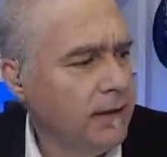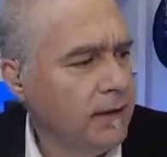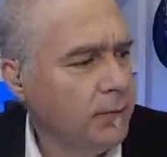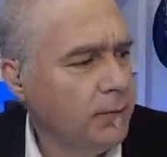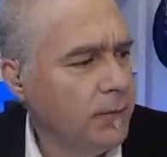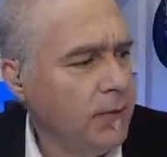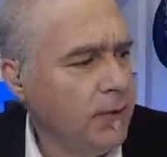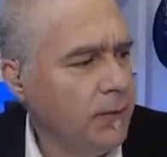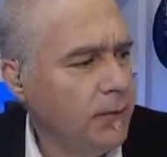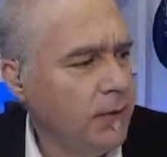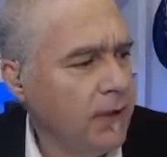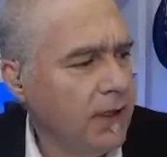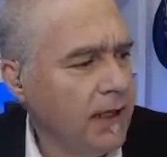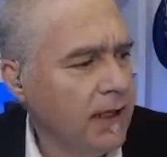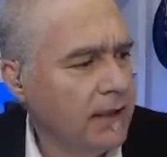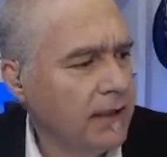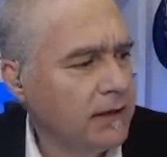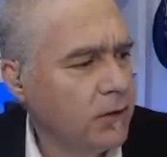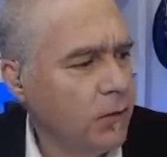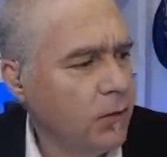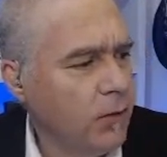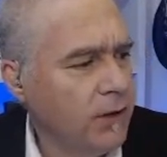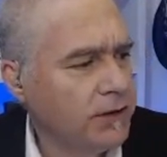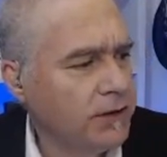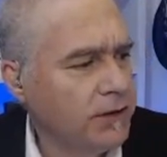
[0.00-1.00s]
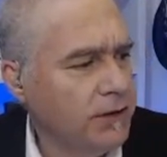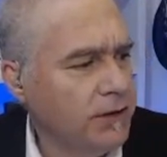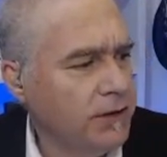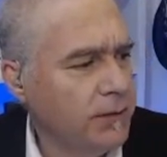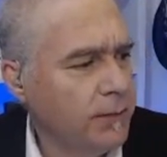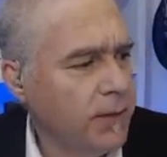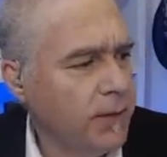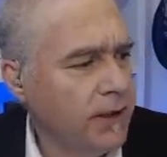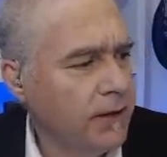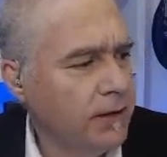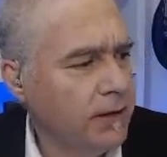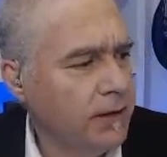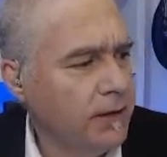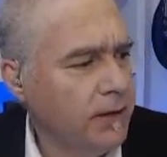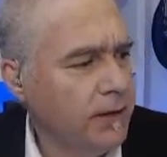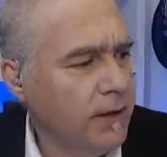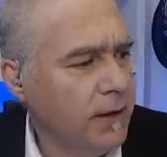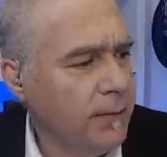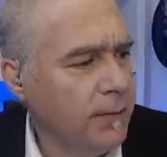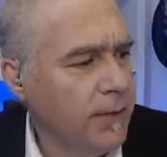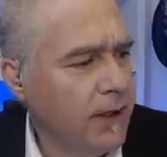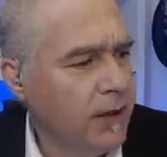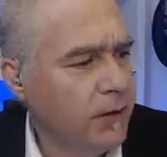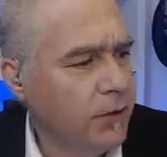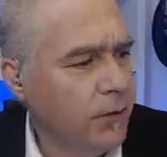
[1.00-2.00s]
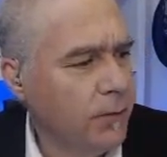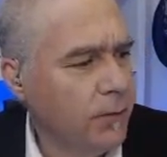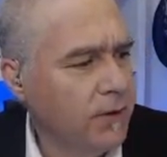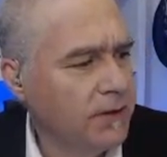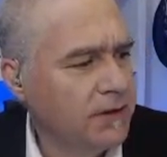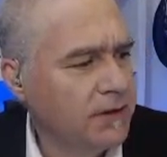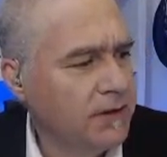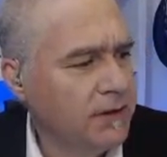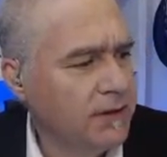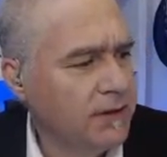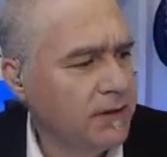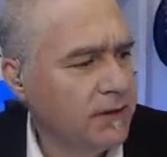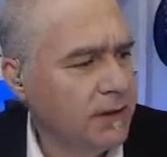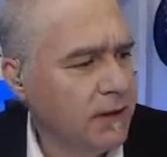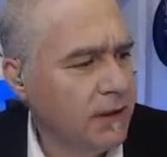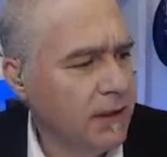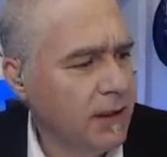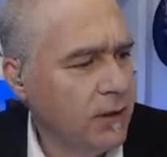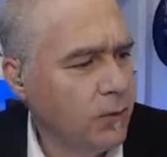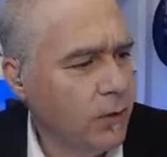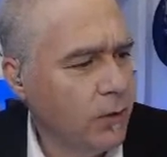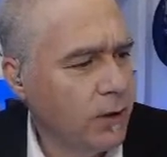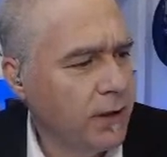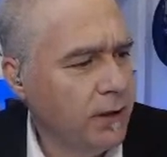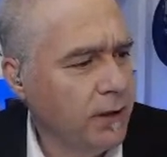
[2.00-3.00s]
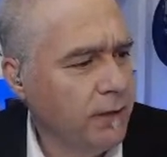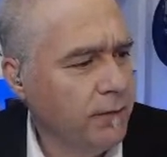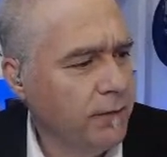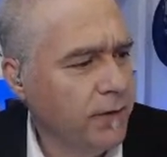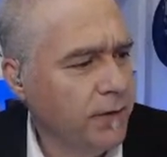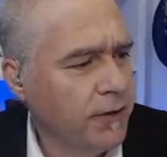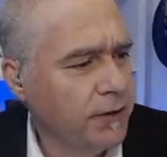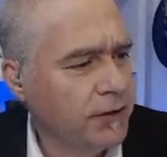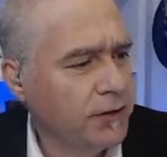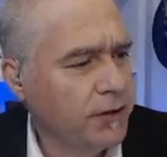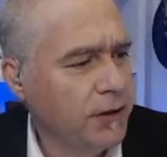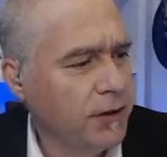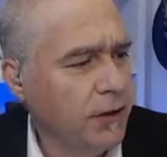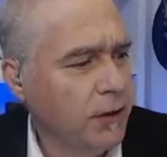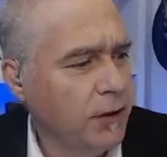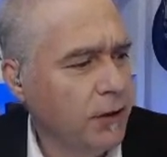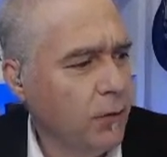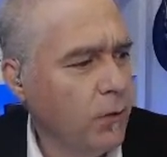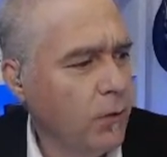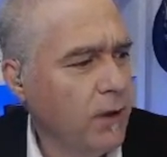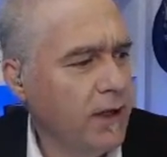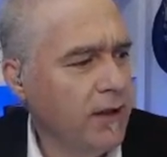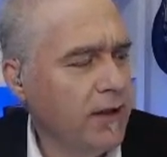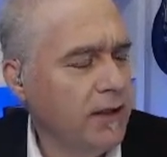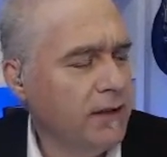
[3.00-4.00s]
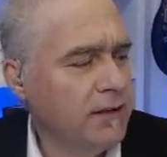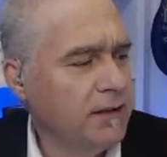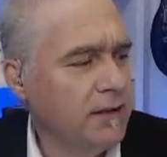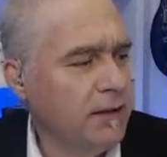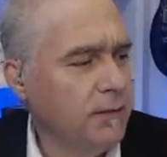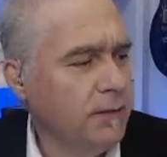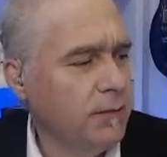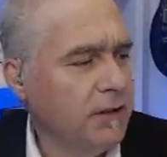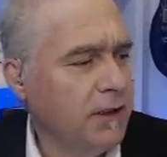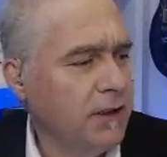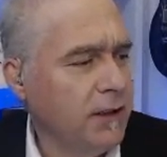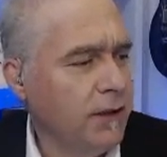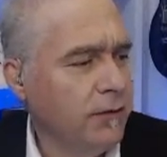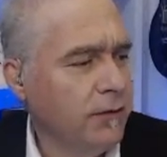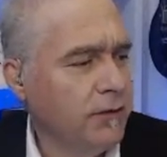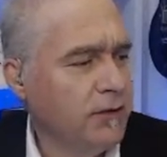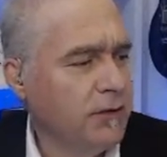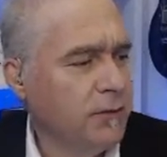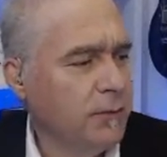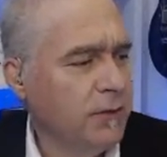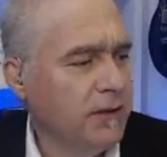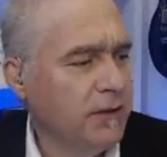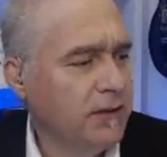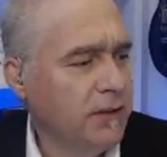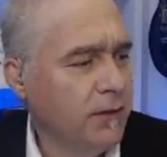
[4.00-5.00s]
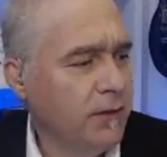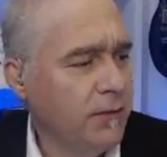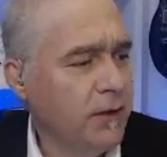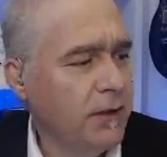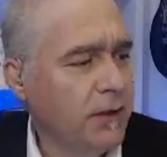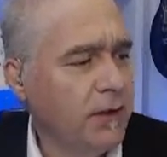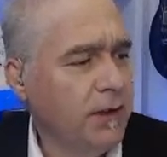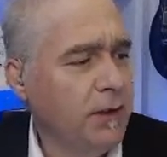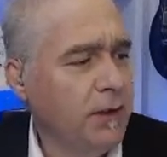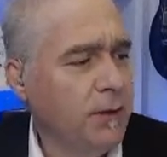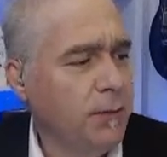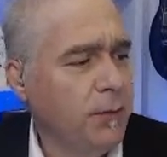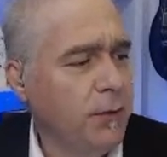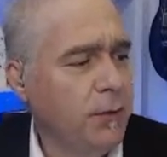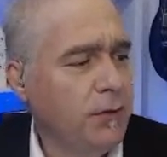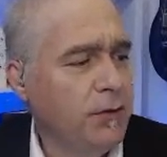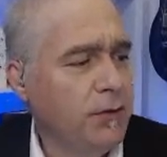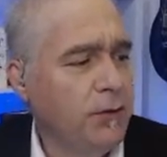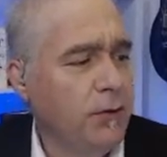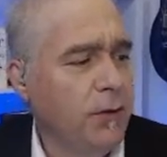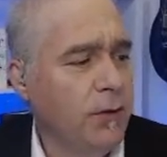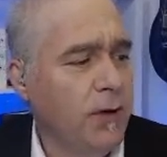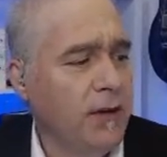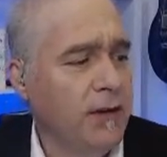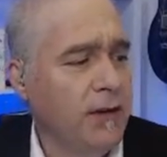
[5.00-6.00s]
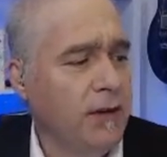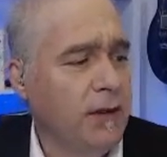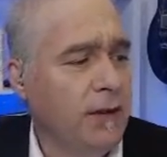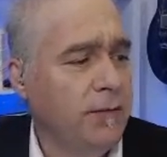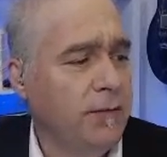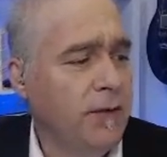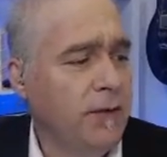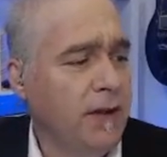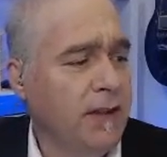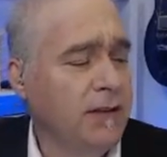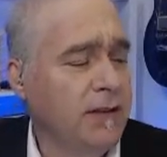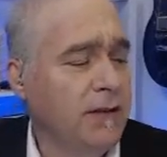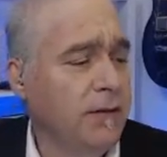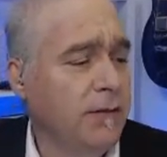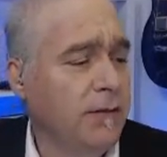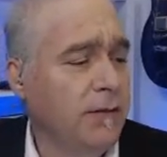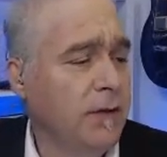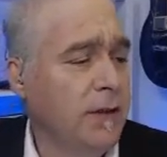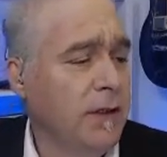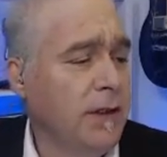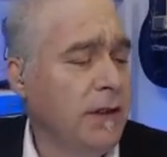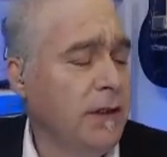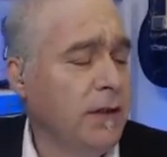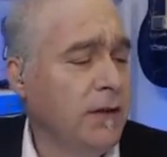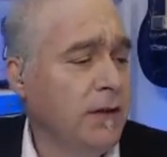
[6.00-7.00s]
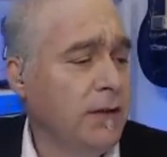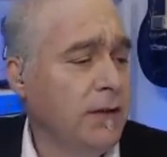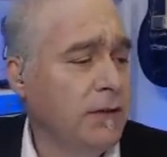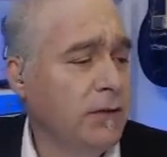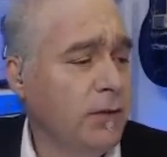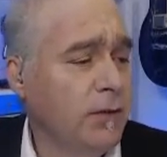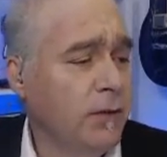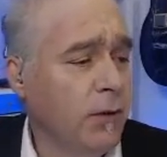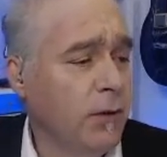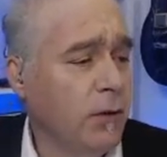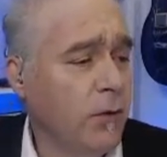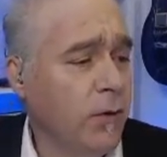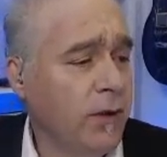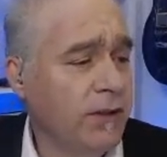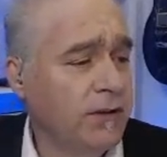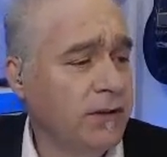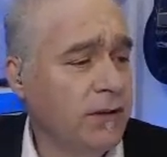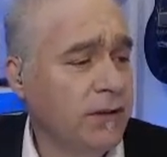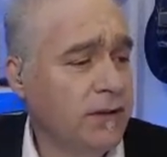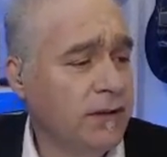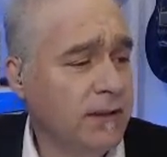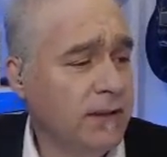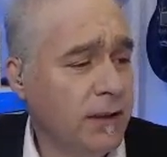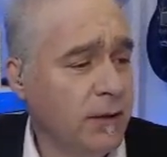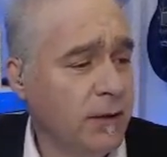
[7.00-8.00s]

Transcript: People ask questions about your business at a networking function in a way that seems geared specifically to put you on the defensive, the sort of questions that